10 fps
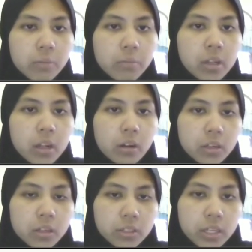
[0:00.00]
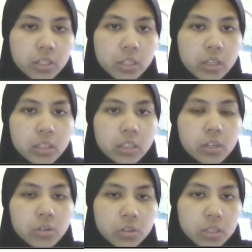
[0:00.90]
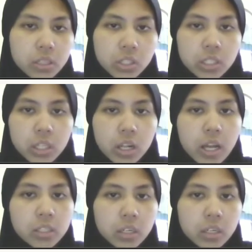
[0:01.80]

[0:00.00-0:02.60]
Many organizations use digital as